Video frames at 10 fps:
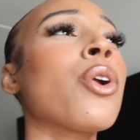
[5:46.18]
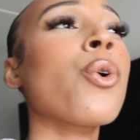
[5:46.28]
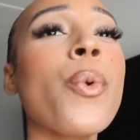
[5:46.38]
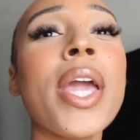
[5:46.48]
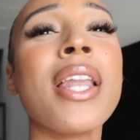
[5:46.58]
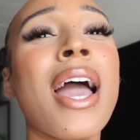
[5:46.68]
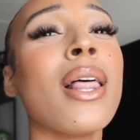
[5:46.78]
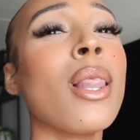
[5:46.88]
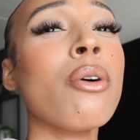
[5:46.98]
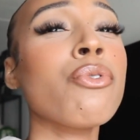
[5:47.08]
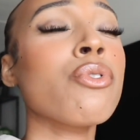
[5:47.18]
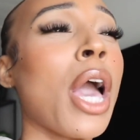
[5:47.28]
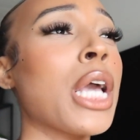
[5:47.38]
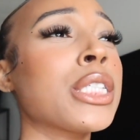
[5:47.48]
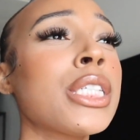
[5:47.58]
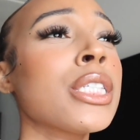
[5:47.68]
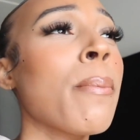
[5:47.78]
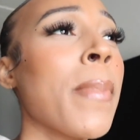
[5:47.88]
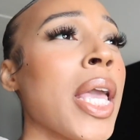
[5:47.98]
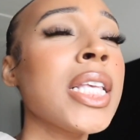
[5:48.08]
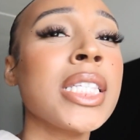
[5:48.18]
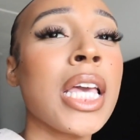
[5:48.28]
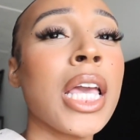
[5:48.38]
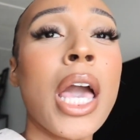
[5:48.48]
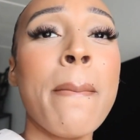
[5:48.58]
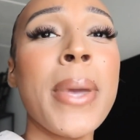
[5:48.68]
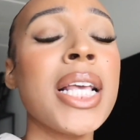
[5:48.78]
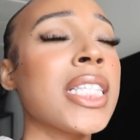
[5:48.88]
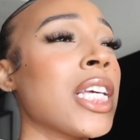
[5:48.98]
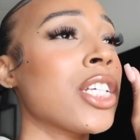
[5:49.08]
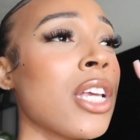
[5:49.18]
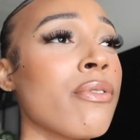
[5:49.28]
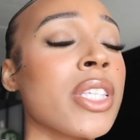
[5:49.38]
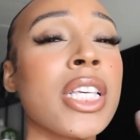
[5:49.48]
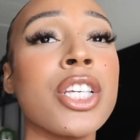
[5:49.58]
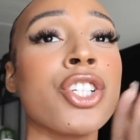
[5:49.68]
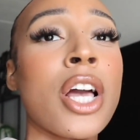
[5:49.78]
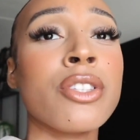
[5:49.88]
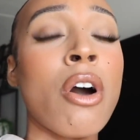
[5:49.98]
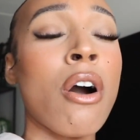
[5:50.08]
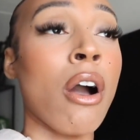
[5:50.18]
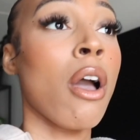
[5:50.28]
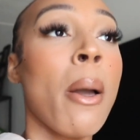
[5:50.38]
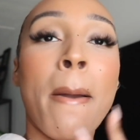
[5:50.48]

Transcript: Great. I love you guys. This is amazing. Amazing. Chef's kiss. J'adore.